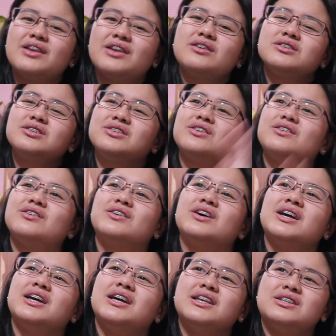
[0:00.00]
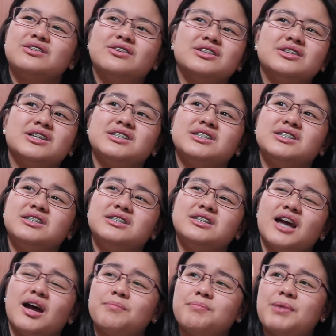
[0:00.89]
And also, it's on the
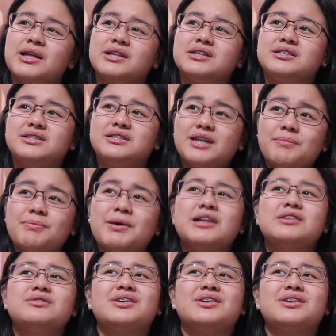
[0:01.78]
Japan